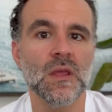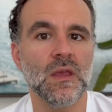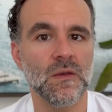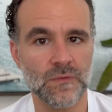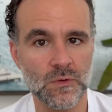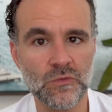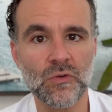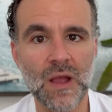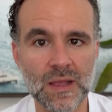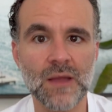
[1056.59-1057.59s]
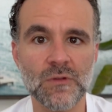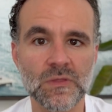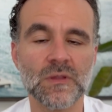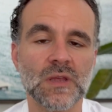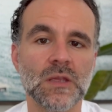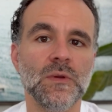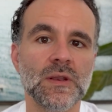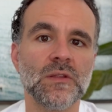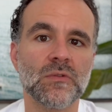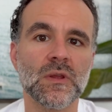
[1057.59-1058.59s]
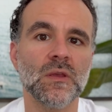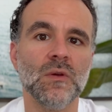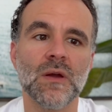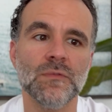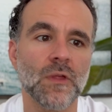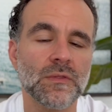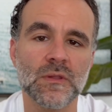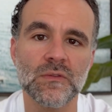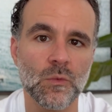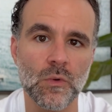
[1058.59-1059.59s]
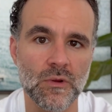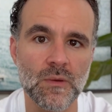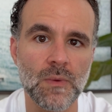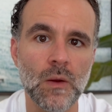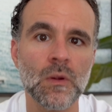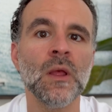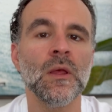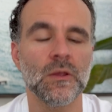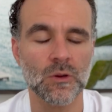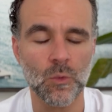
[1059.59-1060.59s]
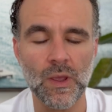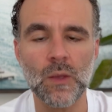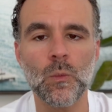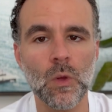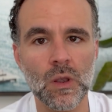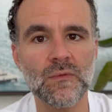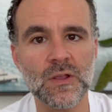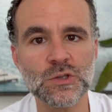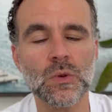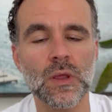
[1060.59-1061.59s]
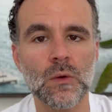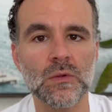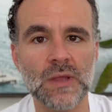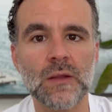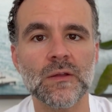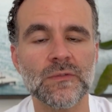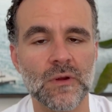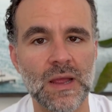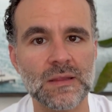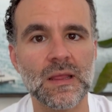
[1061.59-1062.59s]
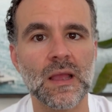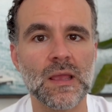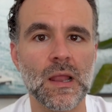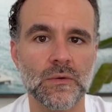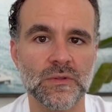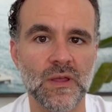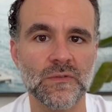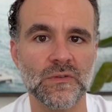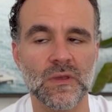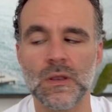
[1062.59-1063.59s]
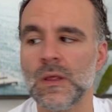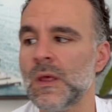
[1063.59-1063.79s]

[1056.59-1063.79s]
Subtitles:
If you track everything that you eat and drink, you have nothing to worry about. Your weight will eventually go down if you're at that calorie deficit.